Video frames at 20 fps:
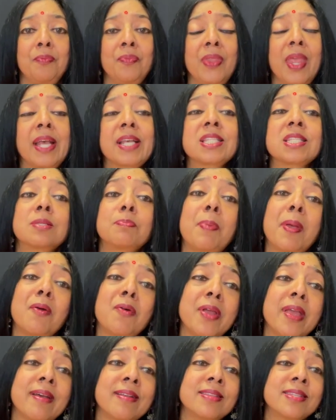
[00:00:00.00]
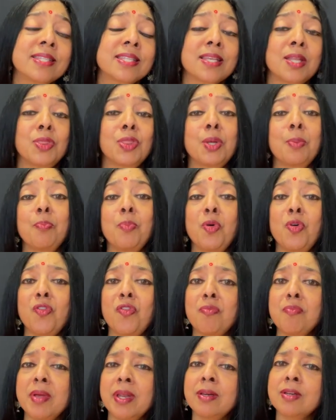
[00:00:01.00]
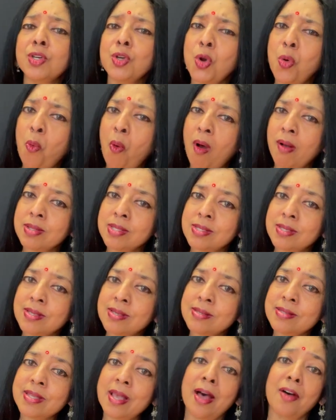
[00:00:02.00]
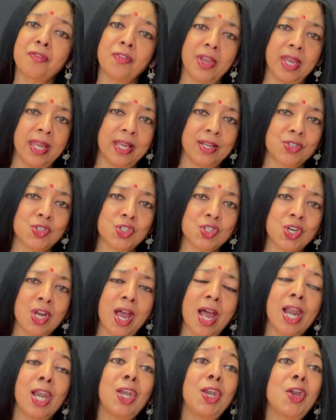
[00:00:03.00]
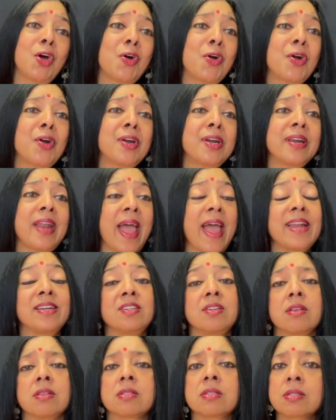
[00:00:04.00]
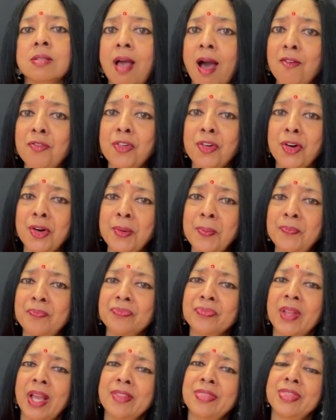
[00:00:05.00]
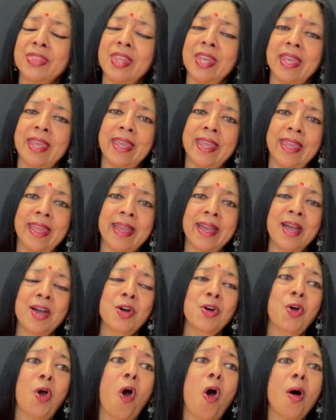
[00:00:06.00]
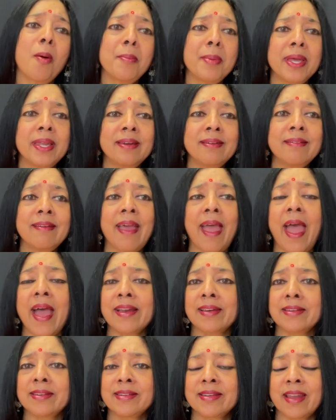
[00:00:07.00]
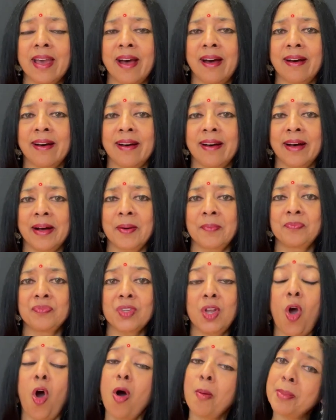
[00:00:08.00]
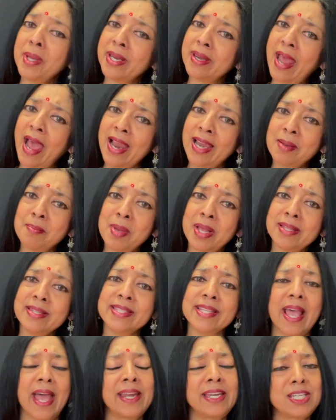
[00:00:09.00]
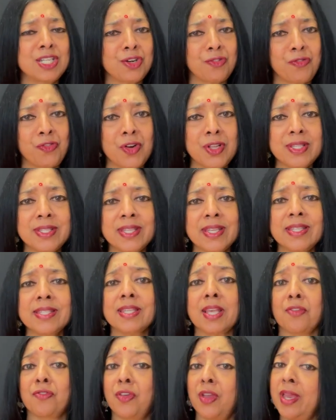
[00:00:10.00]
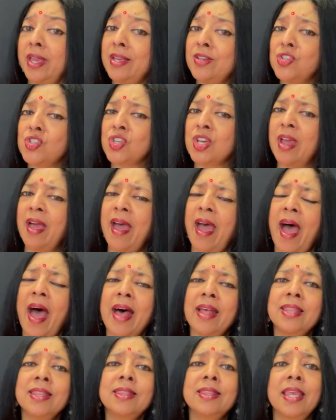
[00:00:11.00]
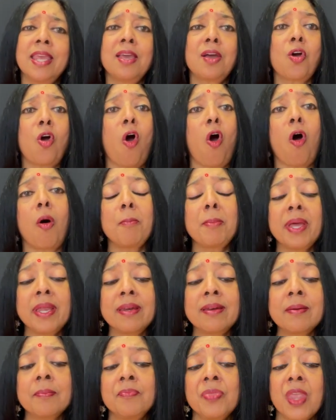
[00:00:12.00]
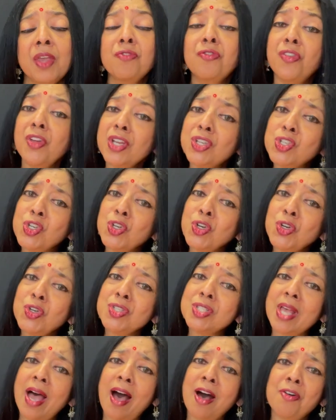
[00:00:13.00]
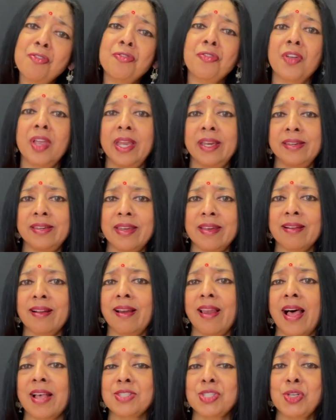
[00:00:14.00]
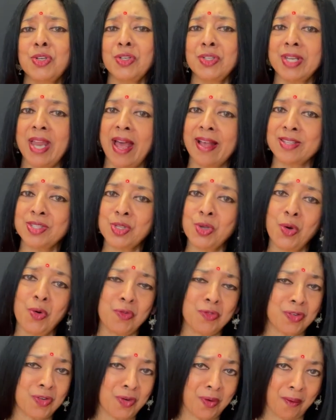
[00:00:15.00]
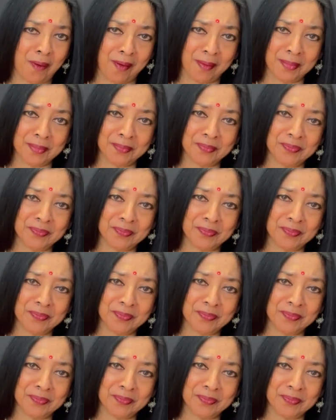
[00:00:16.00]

Experience the movement nuances of each. Learn and discover the common elements and differences of each and the common features of Indian classical dance overall.